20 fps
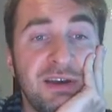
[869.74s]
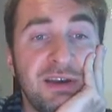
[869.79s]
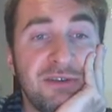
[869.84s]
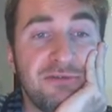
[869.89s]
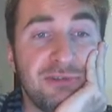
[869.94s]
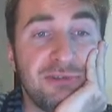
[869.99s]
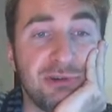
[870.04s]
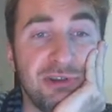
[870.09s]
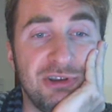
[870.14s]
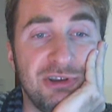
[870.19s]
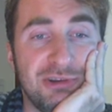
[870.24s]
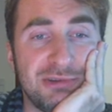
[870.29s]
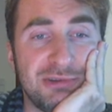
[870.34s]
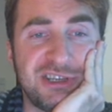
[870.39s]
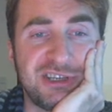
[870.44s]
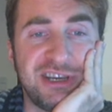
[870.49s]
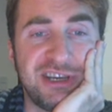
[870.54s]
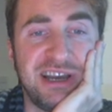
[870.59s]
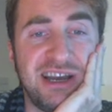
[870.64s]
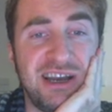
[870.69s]
For those
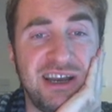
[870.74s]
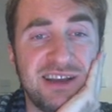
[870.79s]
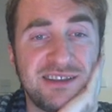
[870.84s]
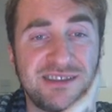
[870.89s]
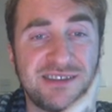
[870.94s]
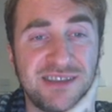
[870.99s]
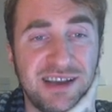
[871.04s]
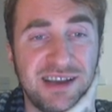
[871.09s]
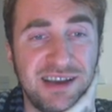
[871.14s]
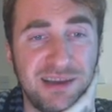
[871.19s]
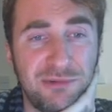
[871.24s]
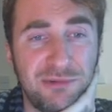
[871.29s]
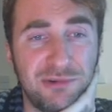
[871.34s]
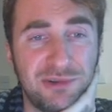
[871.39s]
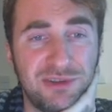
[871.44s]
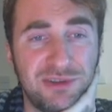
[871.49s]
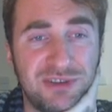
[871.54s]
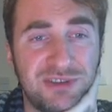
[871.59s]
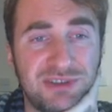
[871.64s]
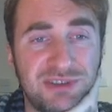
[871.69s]
shots, I
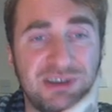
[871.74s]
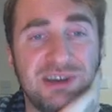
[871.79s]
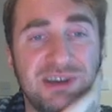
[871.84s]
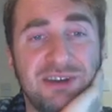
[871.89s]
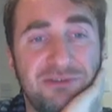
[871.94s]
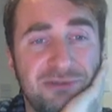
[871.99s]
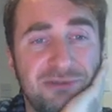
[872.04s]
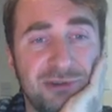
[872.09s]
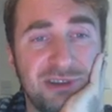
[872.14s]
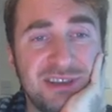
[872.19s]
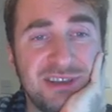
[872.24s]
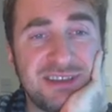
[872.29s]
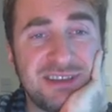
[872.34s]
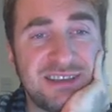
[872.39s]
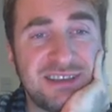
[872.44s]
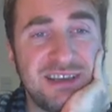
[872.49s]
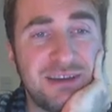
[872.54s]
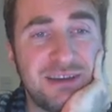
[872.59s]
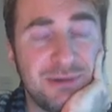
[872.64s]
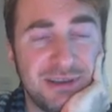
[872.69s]
would, for this
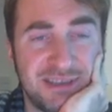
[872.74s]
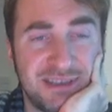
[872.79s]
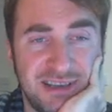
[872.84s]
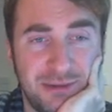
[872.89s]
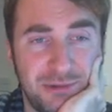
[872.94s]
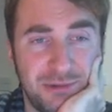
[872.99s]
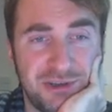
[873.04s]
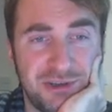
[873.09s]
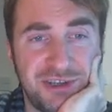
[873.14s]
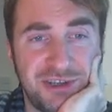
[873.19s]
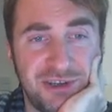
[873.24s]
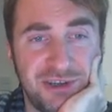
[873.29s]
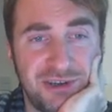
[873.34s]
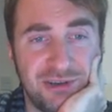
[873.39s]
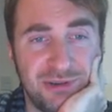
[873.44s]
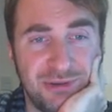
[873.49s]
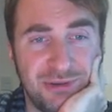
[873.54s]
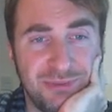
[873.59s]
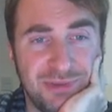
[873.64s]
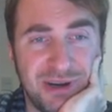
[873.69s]
sequence, I would
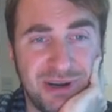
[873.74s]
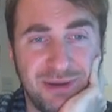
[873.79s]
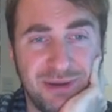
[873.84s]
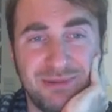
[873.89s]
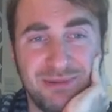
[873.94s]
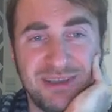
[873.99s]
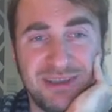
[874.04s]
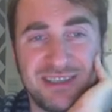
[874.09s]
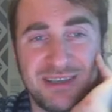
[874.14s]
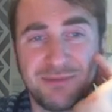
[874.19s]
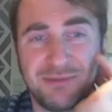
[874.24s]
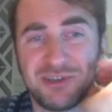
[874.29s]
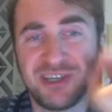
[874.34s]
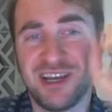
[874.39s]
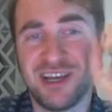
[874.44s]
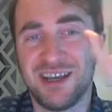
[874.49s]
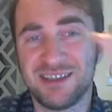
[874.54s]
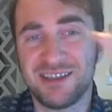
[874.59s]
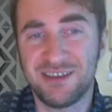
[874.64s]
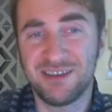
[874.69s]
show probably some
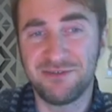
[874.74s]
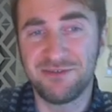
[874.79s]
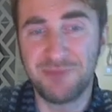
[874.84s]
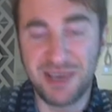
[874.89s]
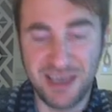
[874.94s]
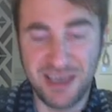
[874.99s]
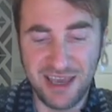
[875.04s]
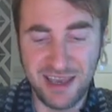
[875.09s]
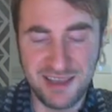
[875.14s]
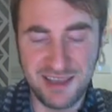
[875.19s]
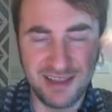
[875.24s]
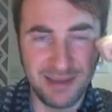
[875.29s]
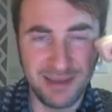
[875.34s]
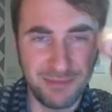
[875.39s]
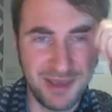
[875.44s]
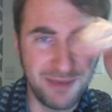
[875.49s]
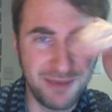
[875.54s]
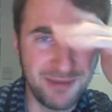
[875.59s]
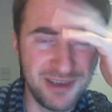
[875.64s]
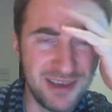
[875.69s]
shots of Mikayla,
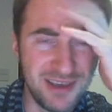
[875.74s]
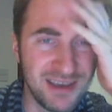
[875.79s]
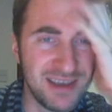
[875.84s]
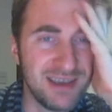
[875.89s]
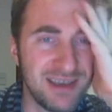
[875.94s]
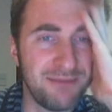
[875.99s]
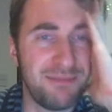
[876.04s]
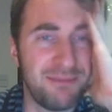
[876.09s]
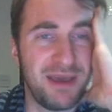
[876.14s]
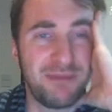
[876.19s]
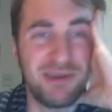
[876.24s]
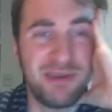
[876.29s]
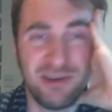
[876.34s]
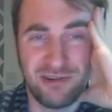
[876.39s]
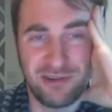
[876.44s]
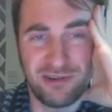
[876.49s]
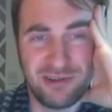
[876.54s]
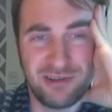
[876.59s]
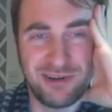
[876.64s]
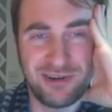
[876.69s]
maybe
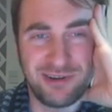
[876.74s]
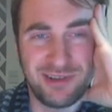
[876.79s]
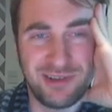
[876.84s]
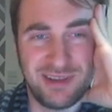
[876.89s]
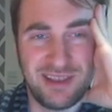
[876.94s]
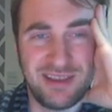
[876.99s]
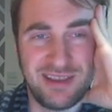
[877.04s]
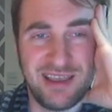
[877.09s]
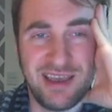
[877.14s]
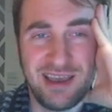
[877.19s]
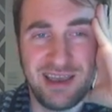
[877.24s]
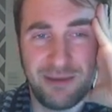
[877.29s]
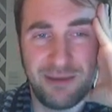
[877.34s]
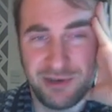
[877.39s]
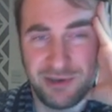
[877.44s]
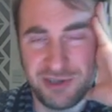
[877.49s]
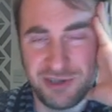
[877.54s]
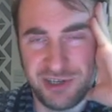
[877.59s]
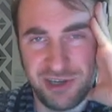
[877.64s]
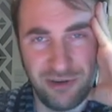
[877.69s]
earlier in the day
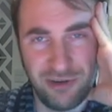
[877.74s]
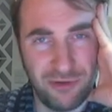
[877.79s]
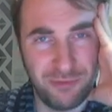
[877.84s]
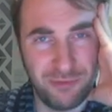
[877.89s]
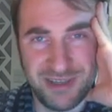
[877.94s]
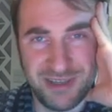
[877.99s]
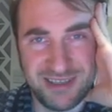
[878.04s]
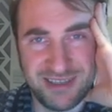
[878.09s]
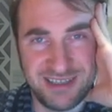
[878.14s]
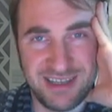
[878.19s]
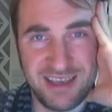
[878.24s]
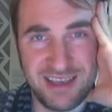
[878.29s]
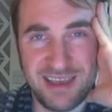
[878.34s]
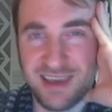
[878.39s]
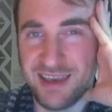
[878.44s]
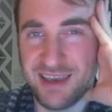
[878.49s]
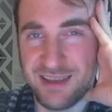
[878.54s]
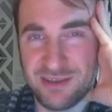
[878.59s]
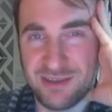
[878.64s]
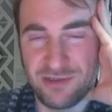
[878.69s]
when she opens the
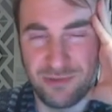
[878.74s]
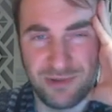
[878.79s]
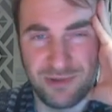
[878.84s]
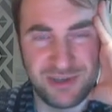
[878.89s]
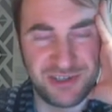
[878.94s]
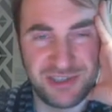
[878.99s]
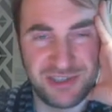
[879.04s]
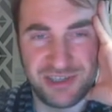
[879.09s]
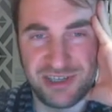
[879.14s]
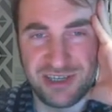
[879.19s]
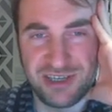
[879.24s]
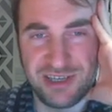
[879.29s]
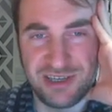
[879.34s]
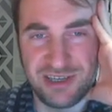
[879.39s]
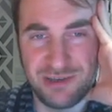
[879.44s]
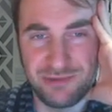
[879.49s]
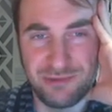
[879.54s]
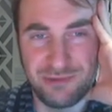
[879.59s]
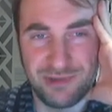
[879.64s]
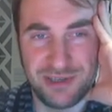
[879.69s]
gates, or when
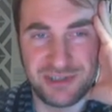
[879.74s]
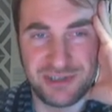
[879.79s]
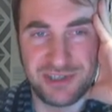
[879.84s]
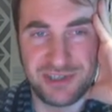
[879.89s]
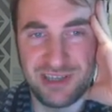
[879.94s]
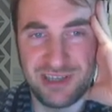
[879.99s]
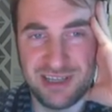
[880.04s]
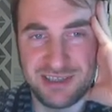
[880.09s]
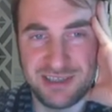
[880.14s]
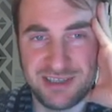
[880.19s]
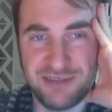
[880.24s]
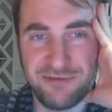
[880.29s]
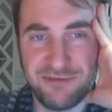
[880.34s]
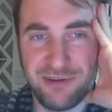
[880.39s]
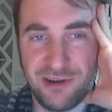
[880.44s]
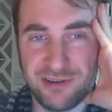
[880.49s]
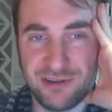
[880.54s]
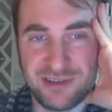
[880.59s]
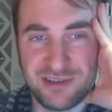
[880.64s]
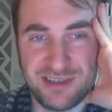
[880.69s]
she lets the
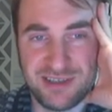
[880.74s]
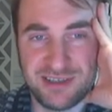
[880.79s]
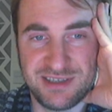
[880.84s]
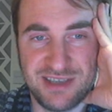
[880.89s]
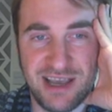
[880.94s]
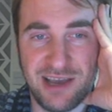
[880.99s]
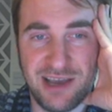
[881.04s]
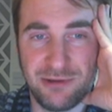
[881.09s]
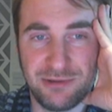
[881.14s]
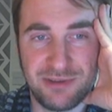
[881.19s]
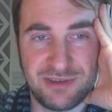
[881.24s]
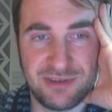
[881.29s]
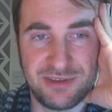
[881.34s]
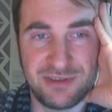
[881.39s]
foxes out